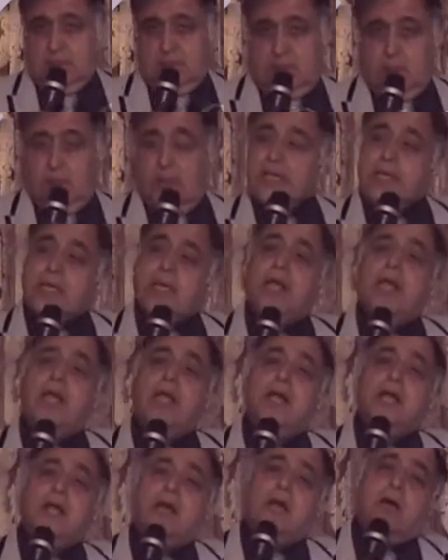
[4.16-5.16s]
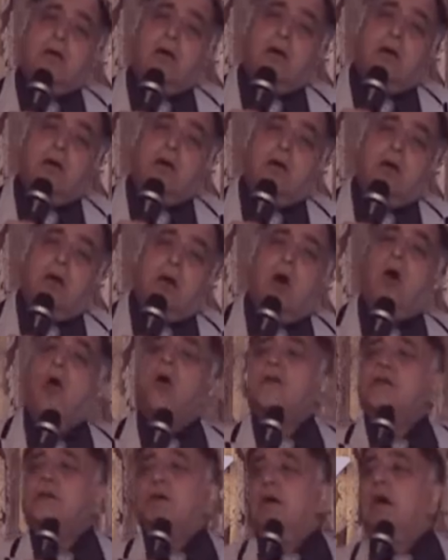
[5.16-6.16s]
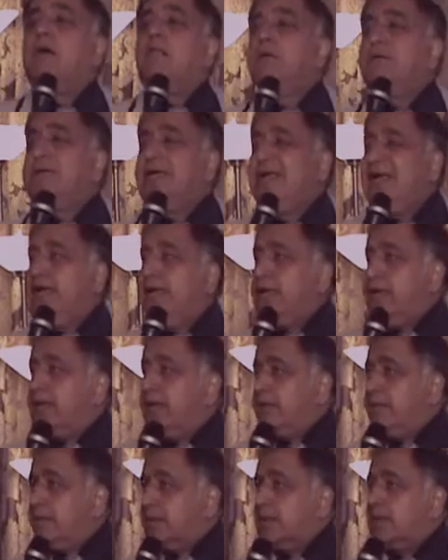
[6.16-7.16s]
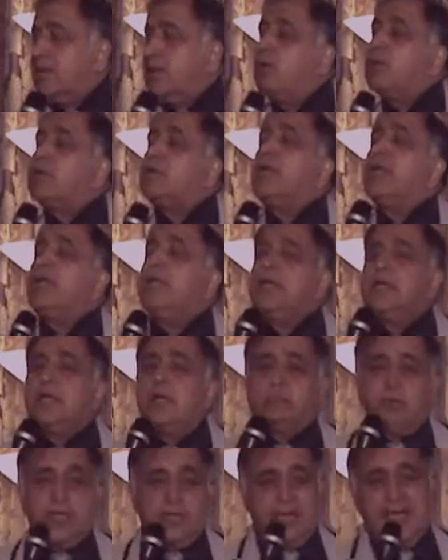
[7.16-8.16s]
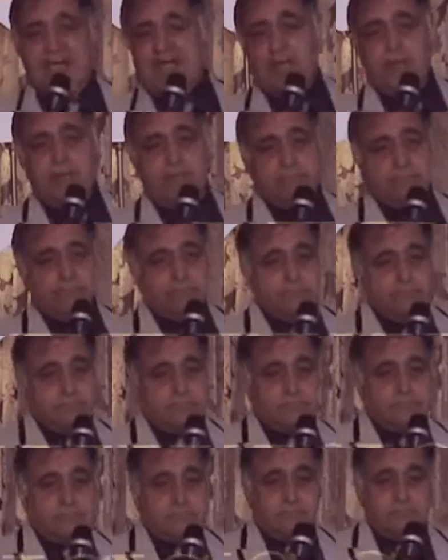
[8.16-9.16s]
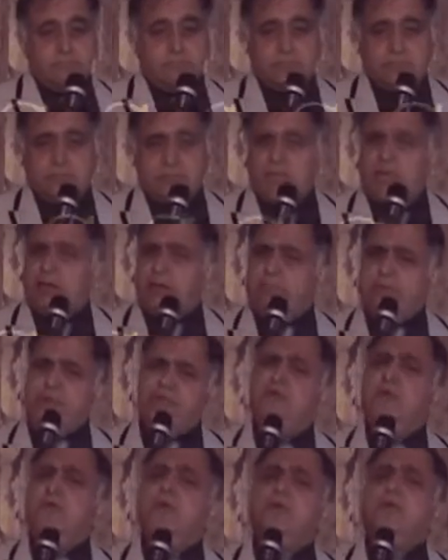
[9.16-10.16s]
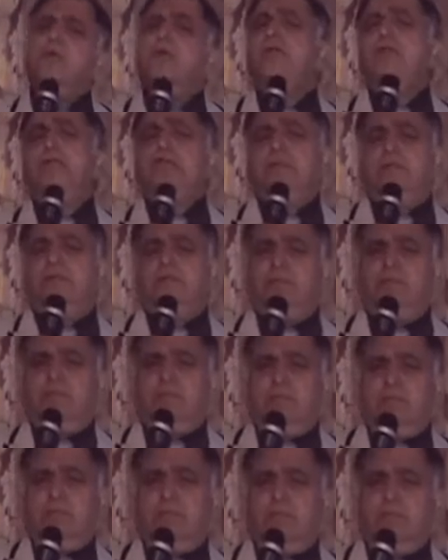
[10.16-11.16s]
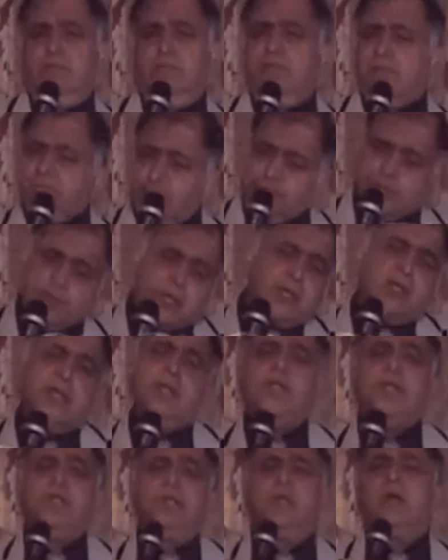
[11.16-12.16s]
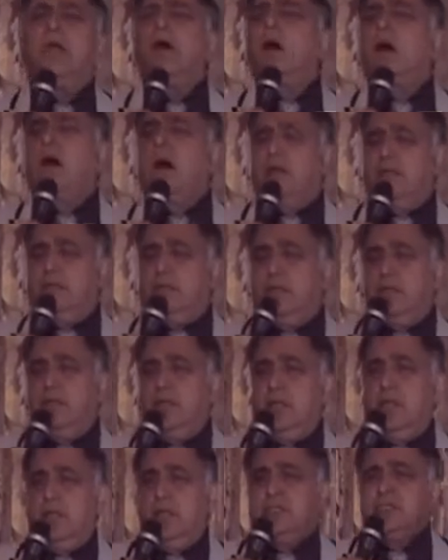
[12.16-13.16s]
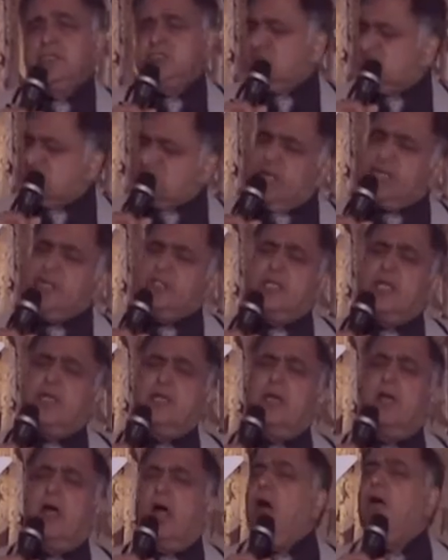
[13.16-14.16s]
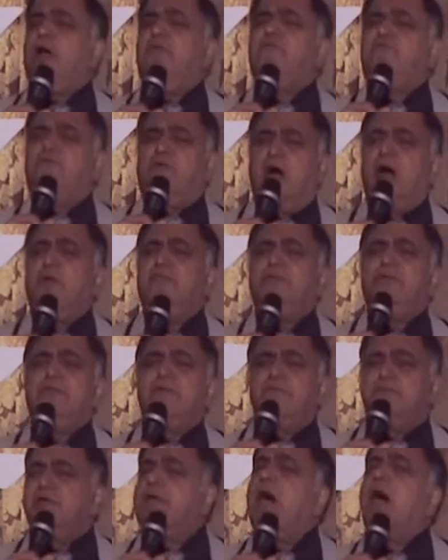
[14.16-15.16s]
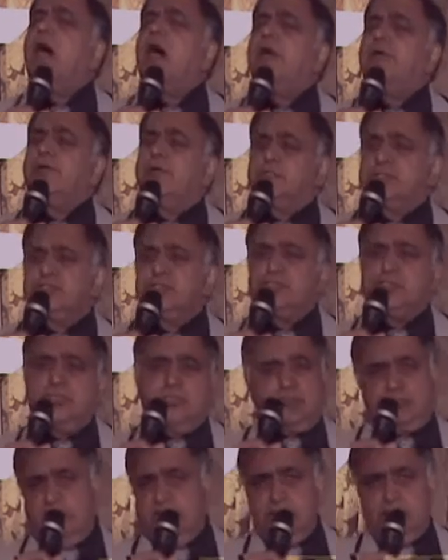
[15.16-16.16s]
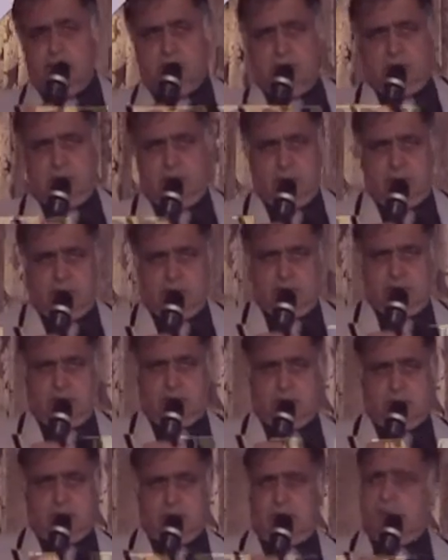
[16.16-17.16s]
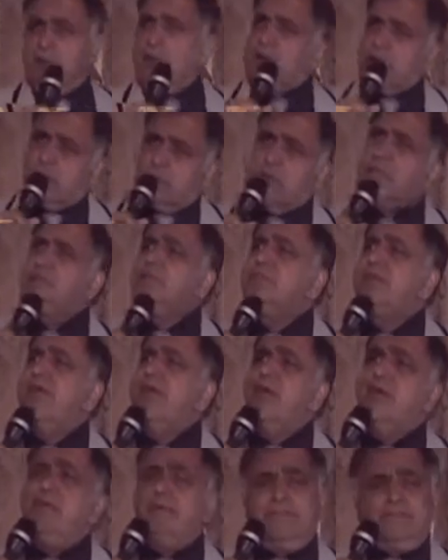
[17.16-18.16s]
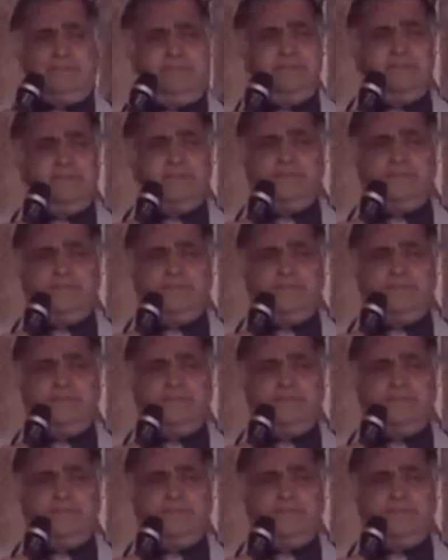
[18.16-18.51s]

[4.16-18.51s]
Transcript: We can order our day, we can ordain our day, and before going, we pray to God, saying that, God, Father, we are your children. We are going there,